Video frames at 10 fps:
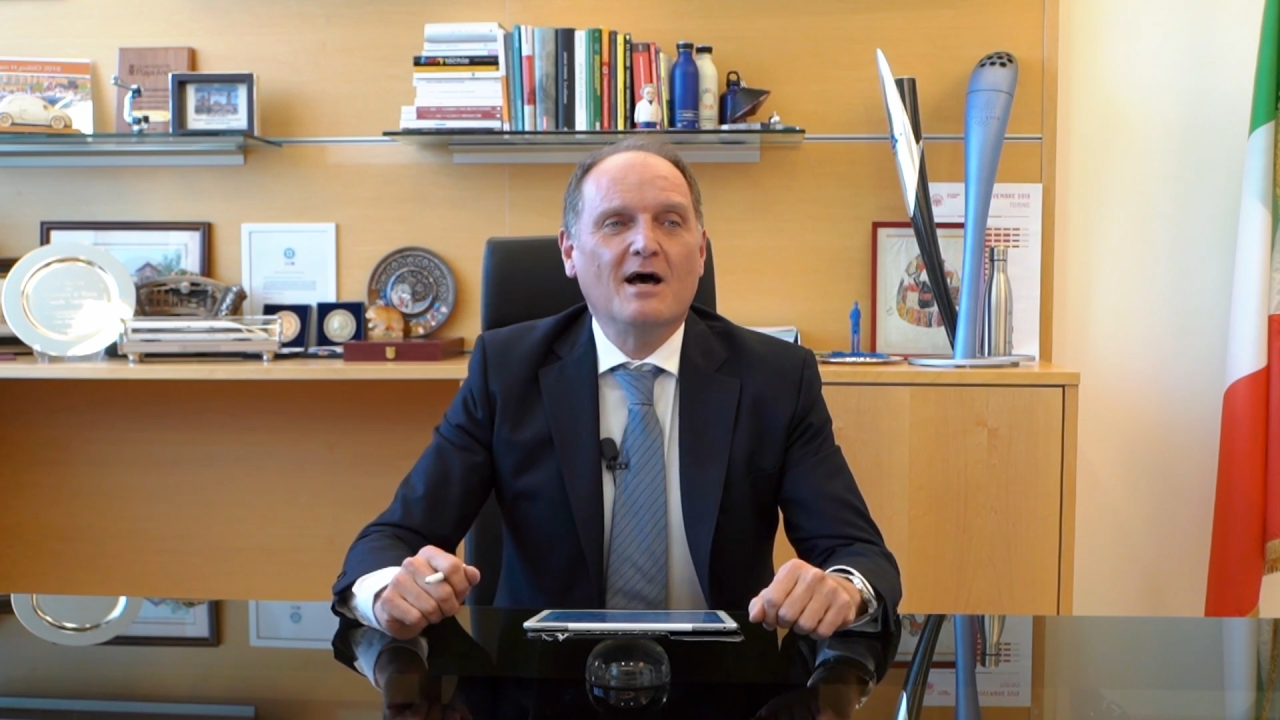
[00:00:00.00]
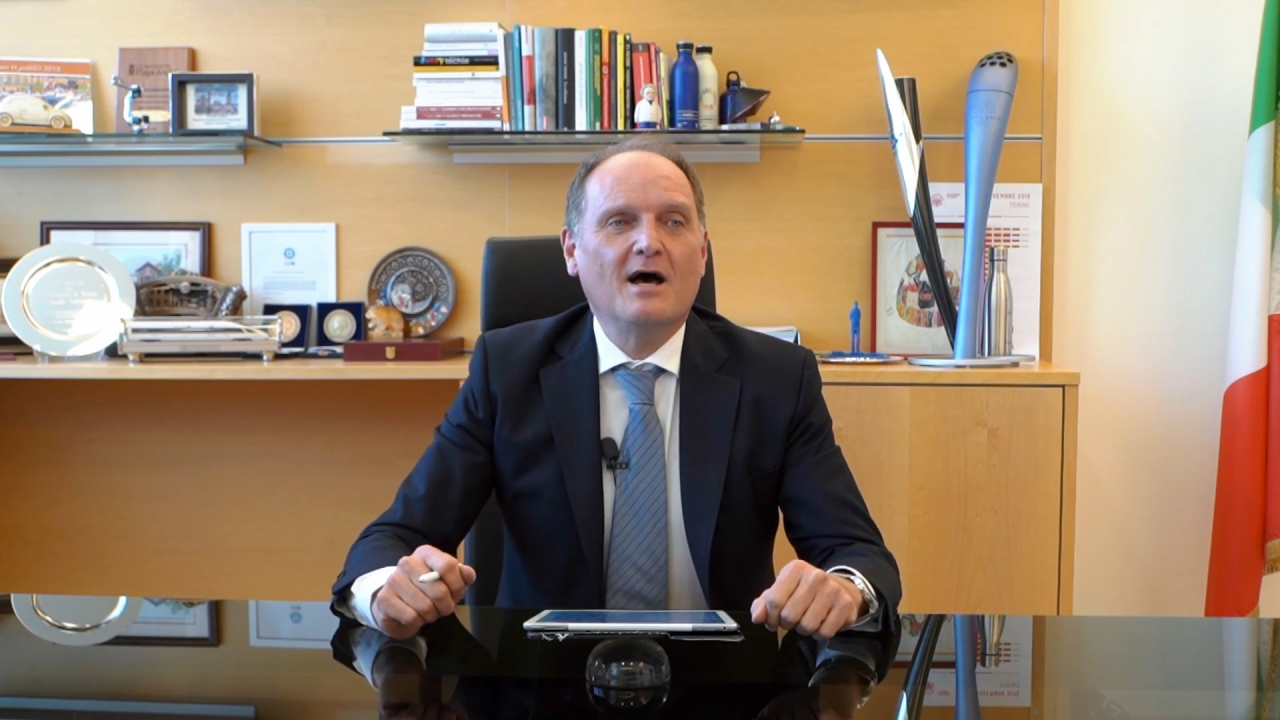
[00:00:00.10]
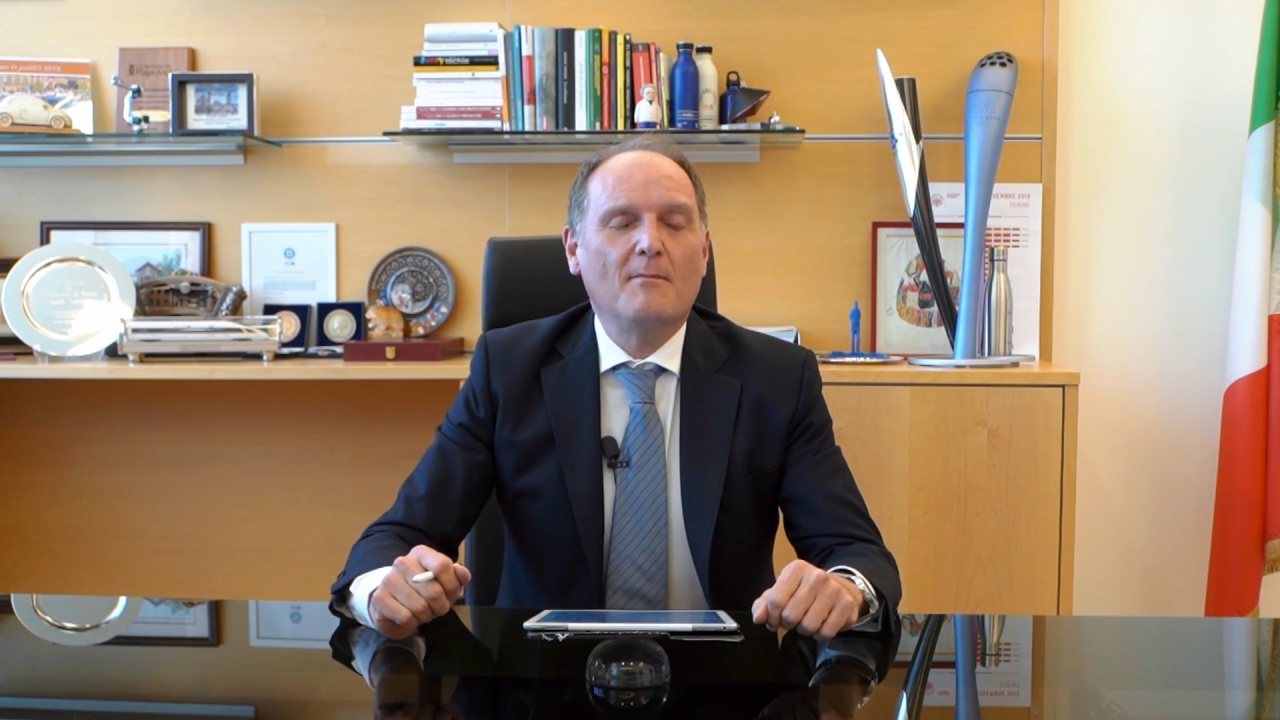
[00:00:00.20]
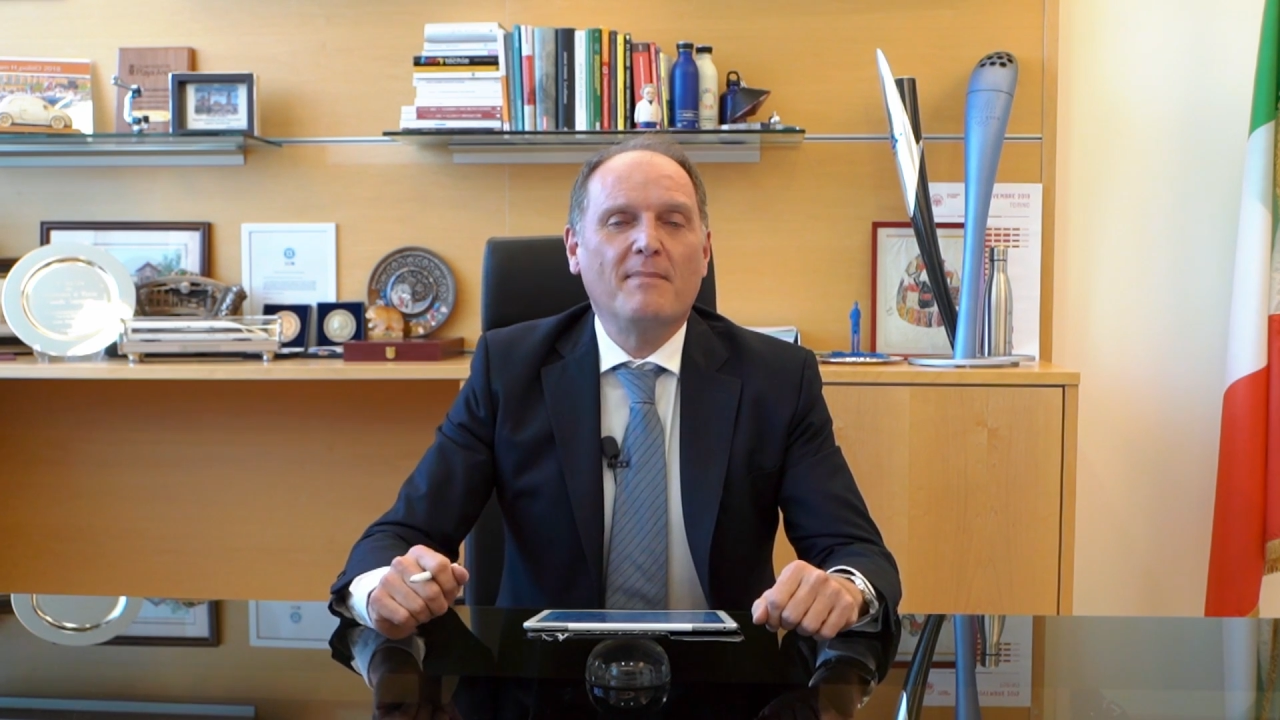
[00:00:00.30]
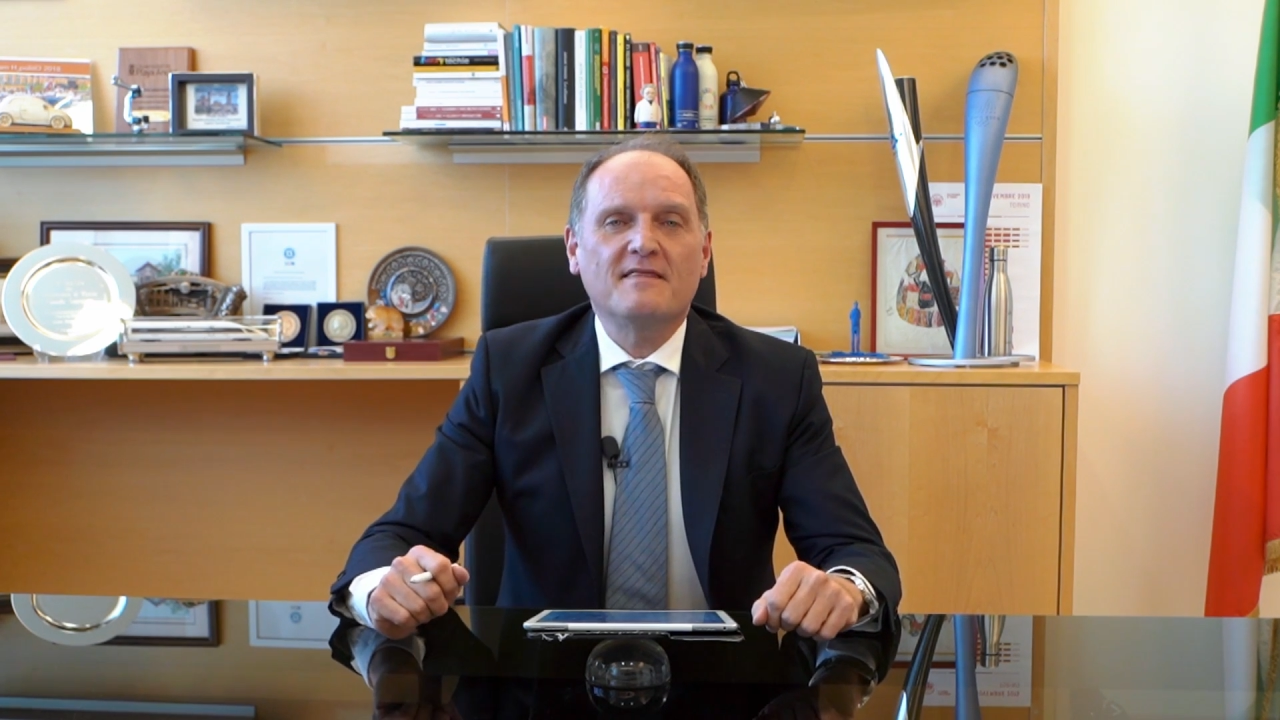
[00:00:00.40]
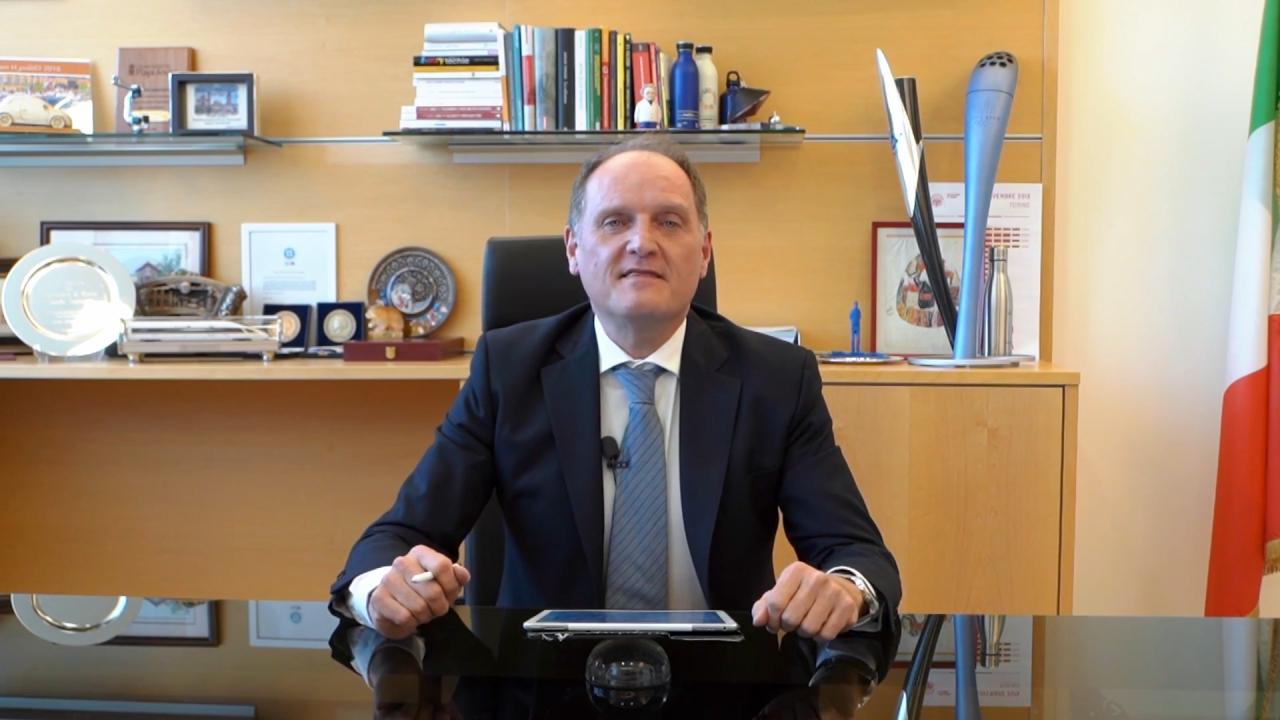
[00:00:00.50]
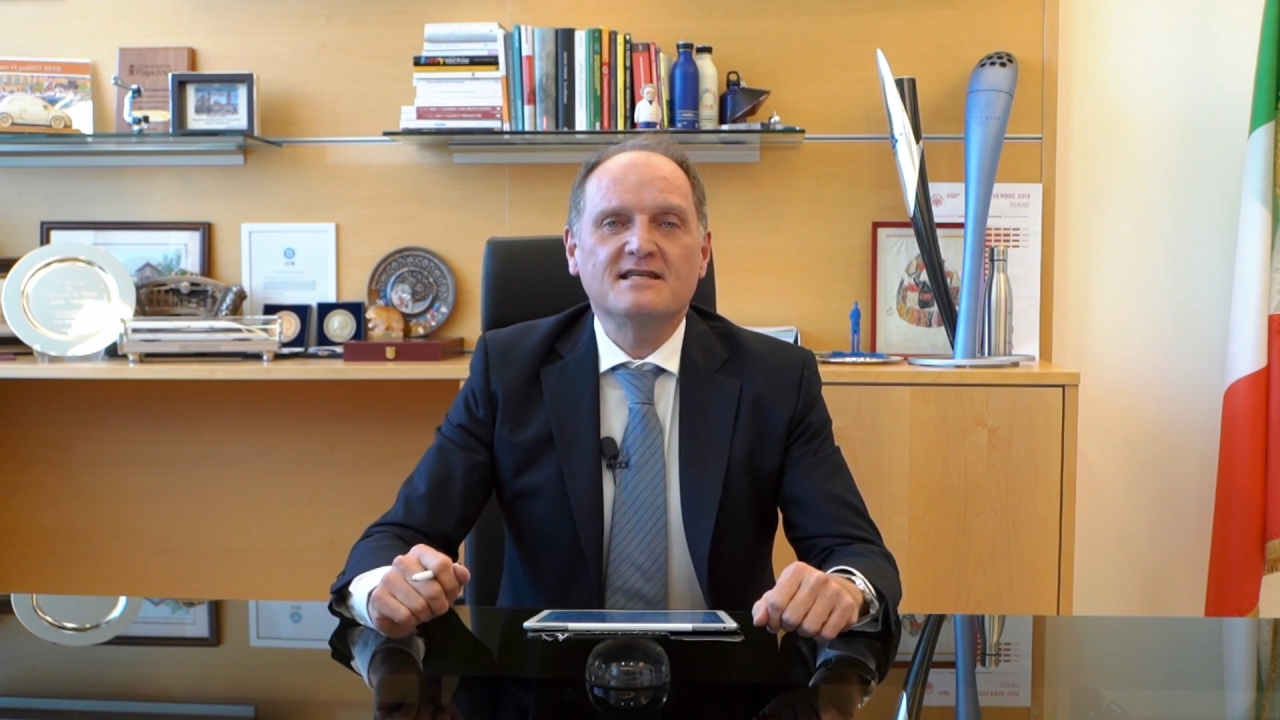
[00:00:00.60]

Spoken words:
but